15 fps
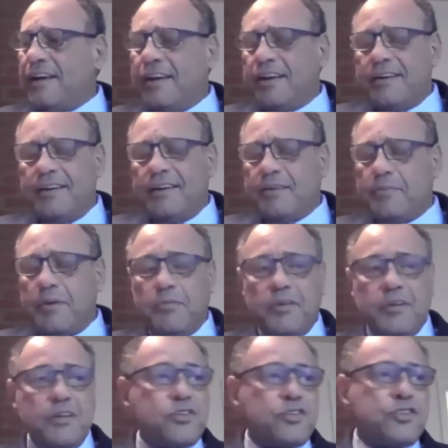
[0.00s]
the people
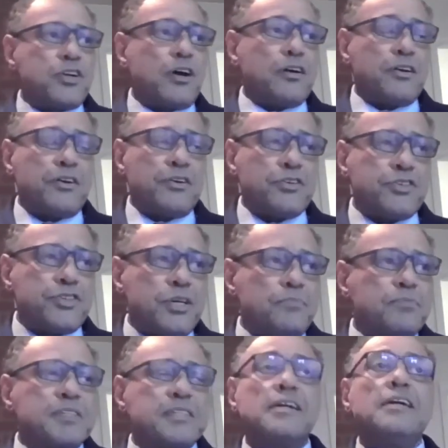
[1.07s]
that you charter your
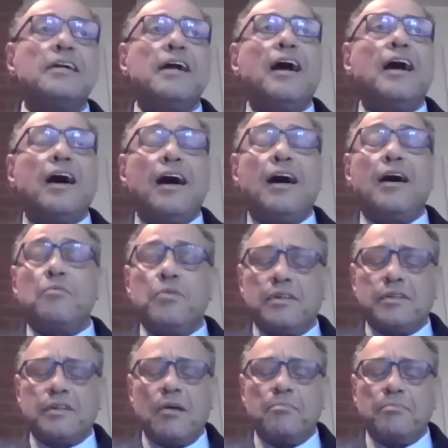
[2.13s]
ships
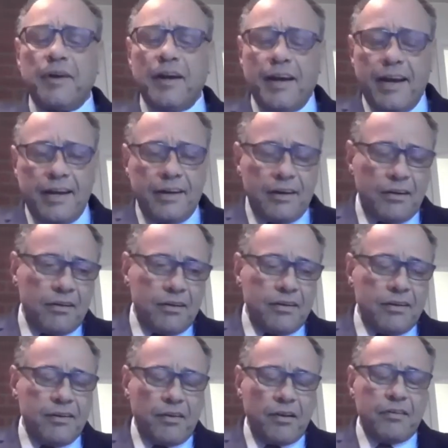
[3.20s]
would complain
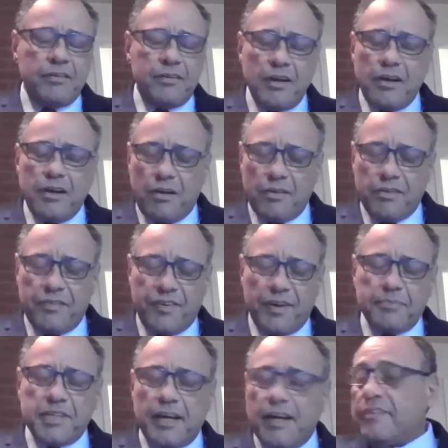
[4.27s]
on the
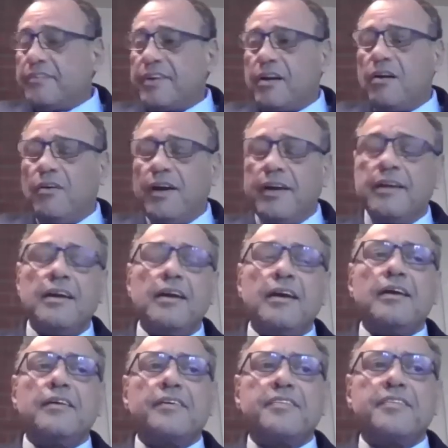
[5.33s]
flip side of the coin
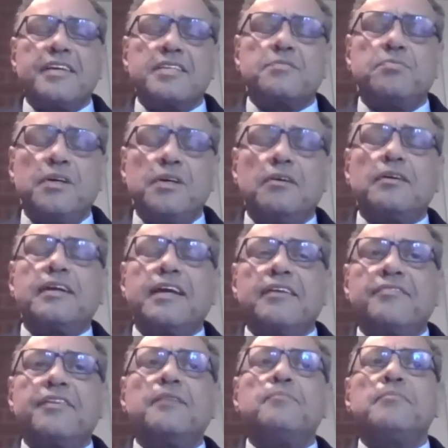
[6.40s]
that this will
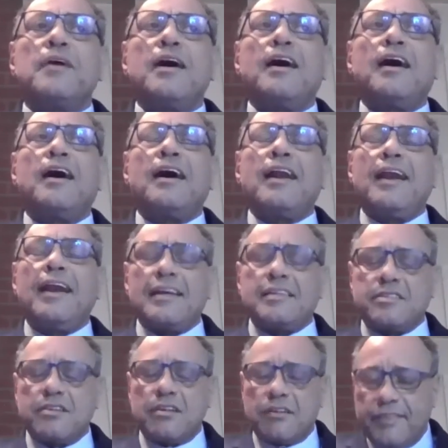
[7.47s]
give them less
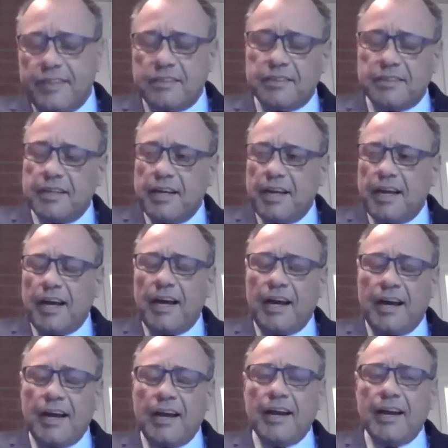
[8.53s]
service,
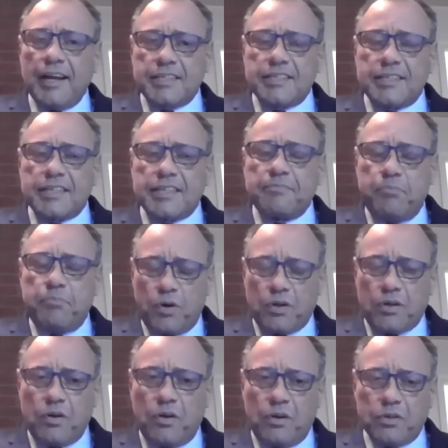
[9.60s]
less port
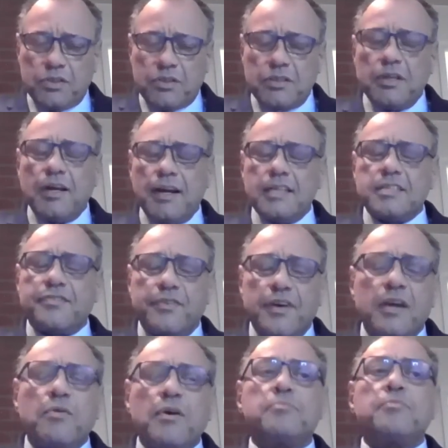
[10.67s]
calls, less
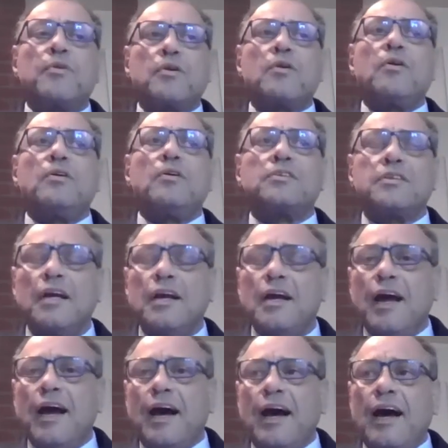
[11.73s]
frequent port calls.
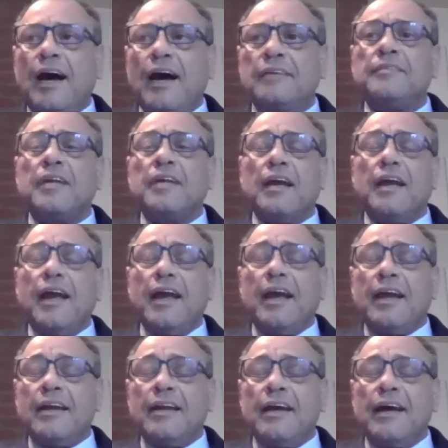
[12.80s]

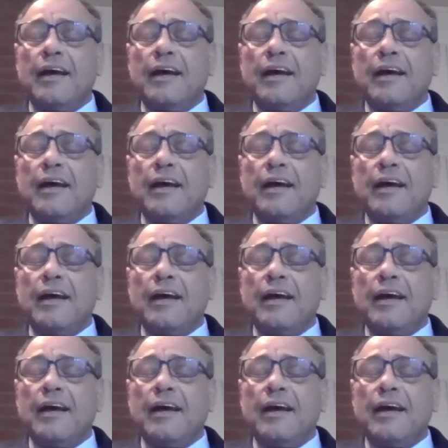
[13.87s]
And